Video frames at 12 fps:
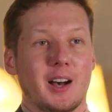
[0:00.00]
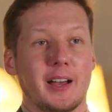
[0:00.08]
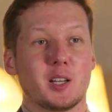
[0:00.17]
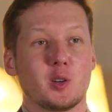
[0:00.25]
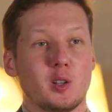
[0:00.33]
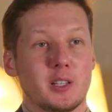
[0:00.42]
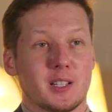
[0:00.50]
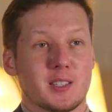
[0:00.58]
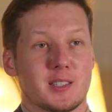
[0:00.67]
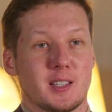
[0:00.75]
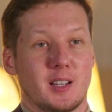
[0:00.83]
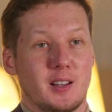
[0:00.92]
Hi
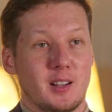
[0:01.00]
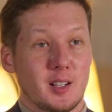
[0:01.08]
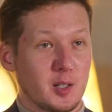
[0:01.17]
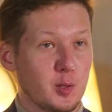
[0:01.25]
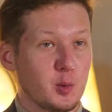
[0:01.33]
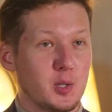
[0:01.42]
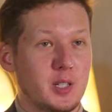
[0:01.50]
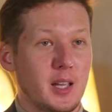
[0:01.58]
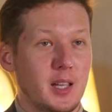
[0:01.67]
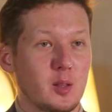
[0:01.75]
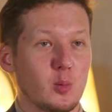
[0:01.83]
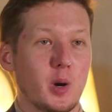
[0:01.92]
colleagues, good
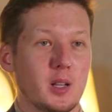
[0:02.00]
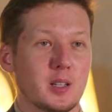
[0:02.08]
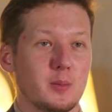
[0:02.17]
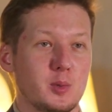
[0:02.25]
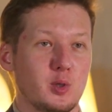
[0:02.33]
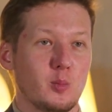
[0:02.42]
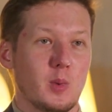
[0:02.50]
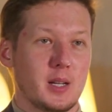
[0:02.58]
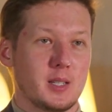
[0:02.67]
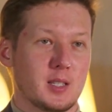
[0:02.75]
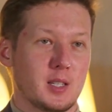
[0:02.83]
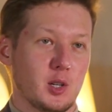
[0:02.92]
day and welcome to my
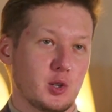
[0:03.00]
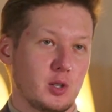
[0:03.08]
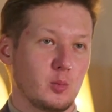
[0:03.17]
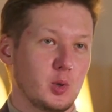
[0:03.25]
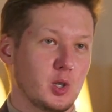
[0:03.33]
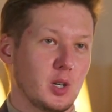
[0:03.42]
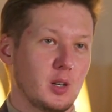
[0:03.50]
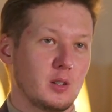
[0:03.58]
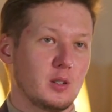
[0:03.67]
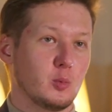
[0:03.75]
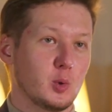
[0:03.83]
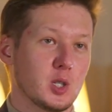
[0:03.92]
session which
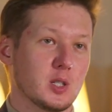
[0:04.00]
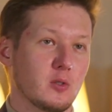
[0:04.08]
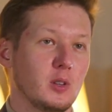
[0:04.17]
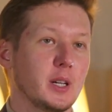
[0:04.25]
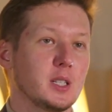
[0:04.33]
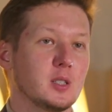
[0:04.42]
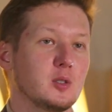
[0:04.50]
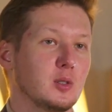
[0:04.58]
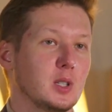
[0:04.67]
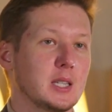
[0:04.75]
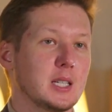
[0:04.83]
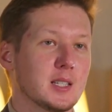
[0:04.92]
is related to
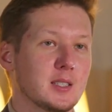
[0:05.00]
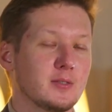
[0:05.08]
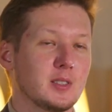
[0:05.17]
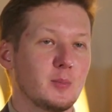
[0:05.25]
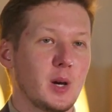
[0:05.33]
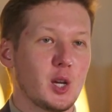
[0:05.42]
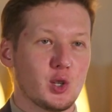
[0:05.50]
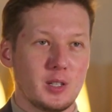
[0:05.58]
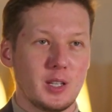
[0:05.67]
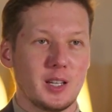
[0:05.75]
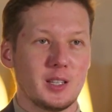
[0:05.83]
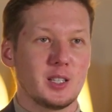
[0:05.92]
the test automation
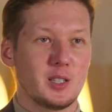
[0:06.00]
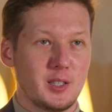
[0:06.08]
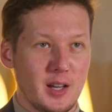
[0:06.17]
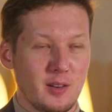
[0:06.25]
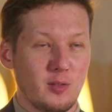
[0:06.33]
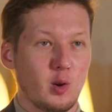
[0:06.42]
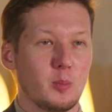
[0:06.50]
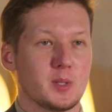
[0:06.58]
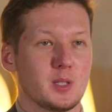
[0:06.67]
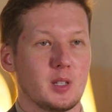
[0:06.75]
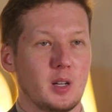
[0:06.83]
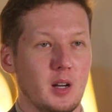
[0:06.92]
and the
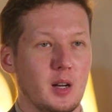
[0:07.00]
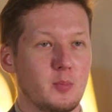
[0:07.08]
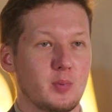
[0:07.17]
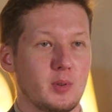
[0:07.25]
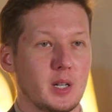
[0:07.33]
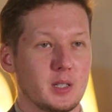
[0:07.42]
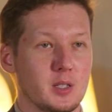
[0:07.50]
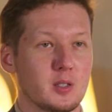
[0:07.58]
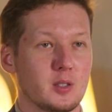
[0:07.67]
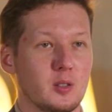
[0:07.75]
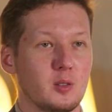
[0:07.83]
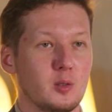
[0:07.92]
DevOps practice.
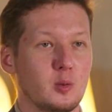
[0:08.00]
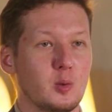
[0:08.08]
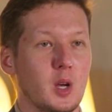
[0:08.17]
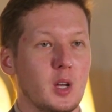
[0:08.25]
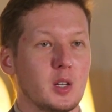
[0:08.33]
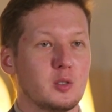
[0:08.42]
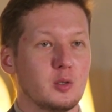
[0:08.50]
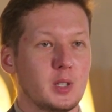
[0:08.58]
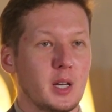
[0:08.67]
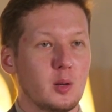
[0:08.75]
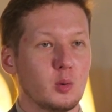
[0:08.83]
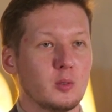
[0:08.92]
So
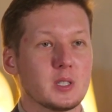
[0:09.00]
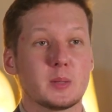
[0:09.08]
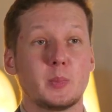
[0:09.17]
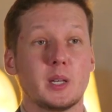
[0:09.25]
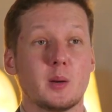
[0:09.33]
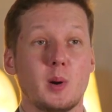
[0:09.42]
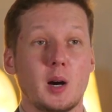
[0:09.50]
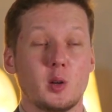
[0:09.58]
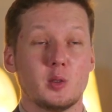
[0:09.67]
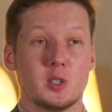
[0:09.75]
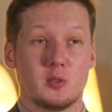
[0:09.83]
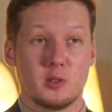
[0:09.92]
today we'll speak
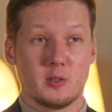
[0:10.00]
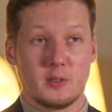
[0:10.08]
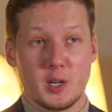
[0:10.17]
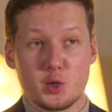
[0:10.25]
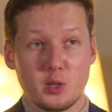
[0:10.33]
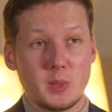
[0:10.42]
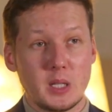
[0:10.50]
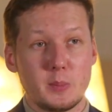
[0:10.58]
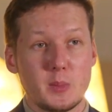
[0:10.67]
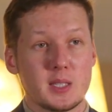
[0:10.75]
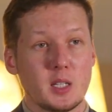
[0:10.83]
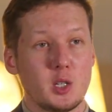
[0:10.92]
about the regression
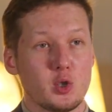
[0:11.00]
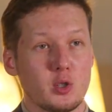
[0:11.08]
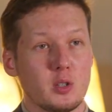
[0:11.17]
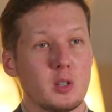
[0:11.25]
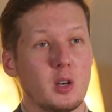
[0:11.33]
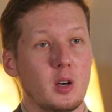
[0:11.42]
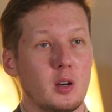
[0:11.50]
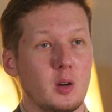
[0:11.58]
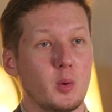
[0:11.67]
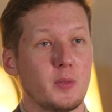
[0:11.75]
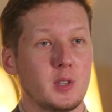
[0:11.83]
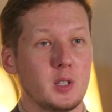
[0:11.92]
minimization
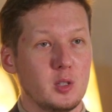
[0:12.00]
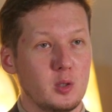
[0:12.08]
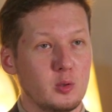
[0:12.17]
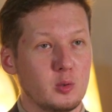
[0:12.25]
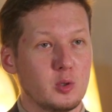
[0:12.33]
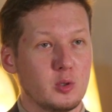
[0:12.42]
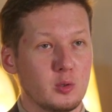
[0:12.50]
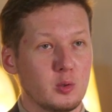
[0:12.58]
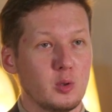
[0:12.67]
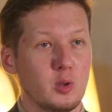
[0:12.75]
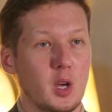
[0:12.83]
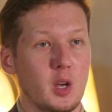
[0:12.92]
with the new
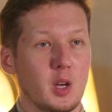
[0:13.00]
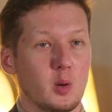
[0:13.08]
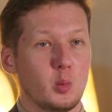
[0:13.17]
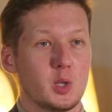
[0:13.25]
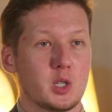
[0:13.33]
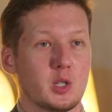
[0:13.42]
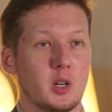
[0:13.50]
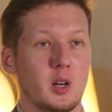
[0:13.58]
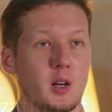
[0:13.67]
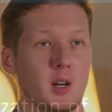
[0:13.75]
tool which